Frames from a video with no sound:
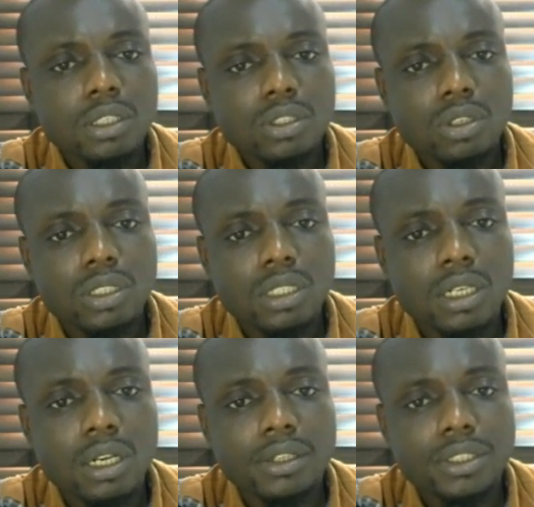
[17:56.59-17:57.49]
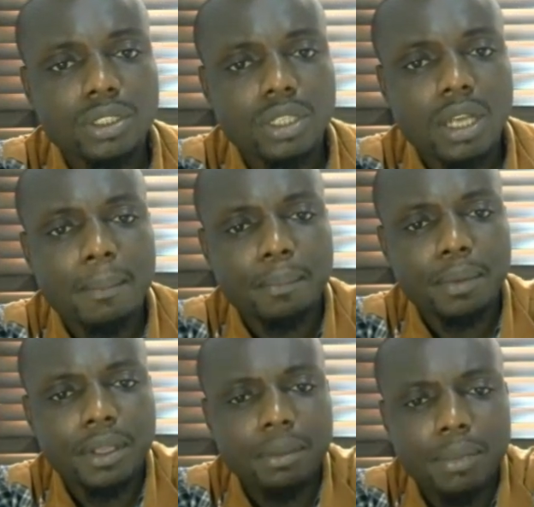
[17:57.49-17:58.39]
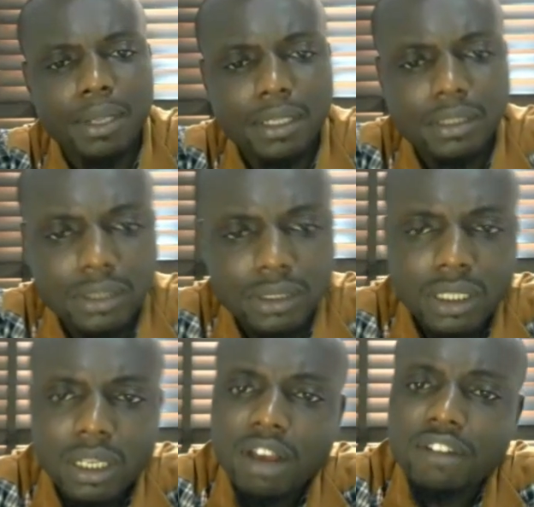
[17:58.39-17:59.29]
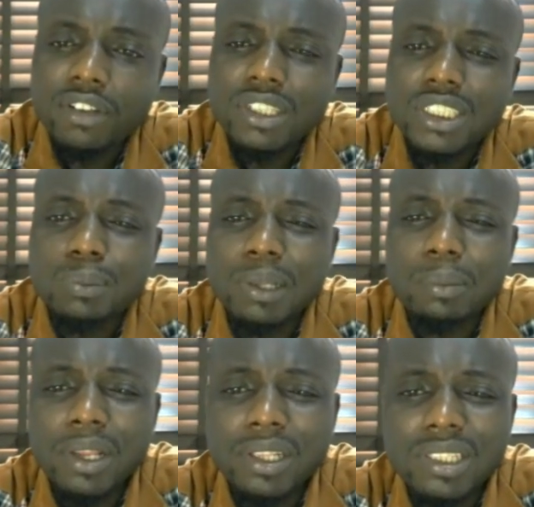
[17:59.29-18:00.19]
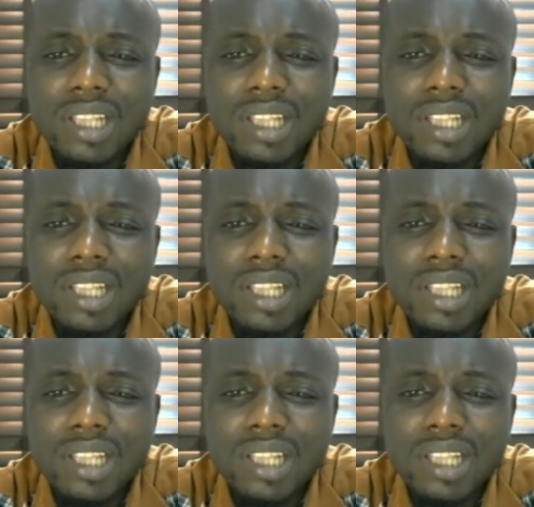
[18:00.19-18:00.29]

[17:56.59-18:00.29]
your declaration and payment. For these payments, there are